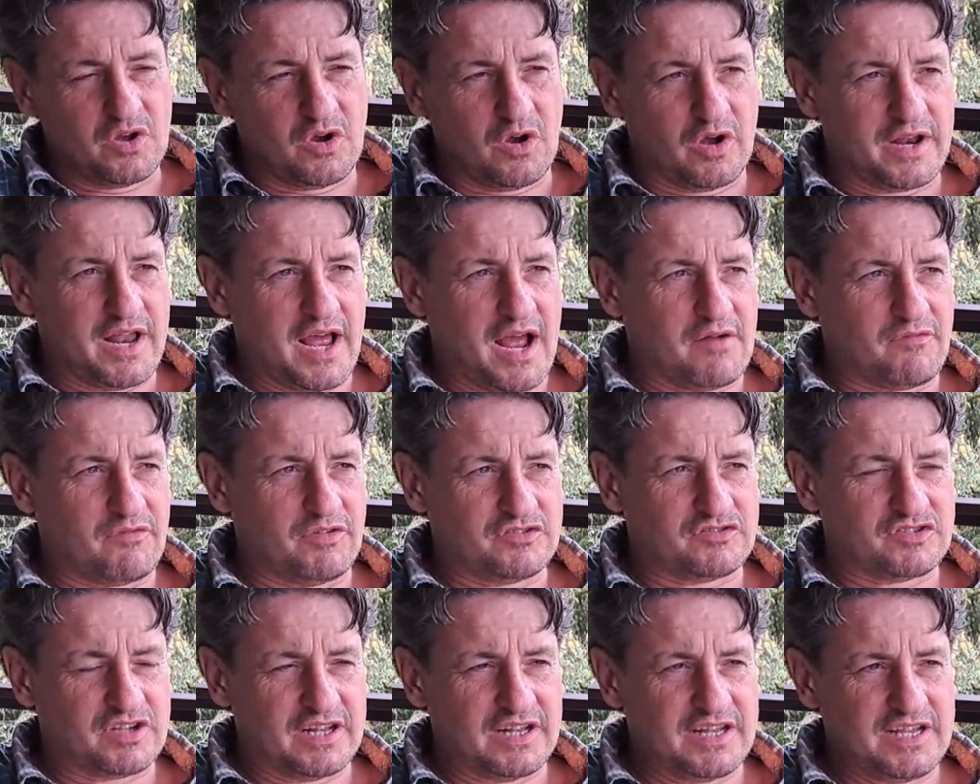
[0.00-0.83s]
on
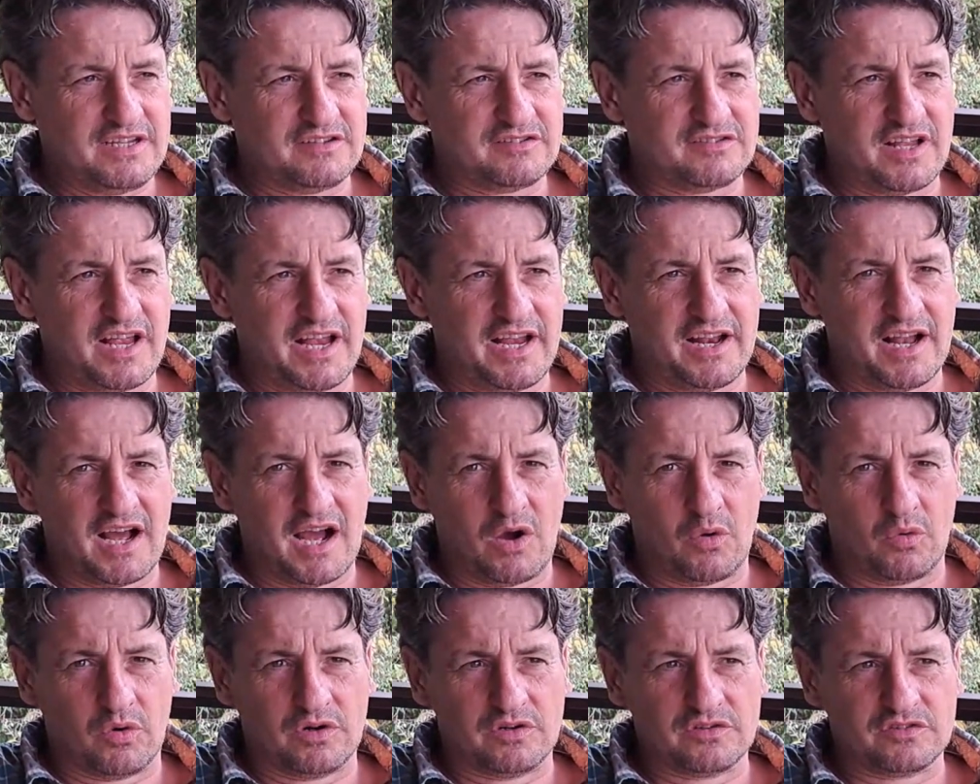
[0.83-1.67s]
average at least 8
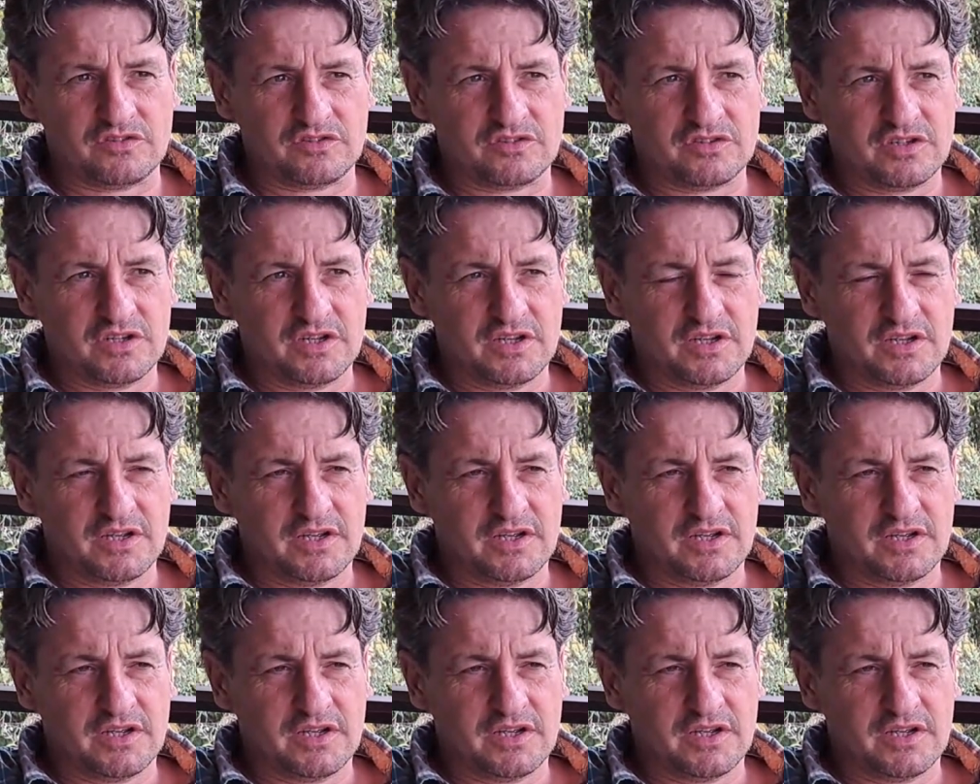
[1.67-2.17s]
hours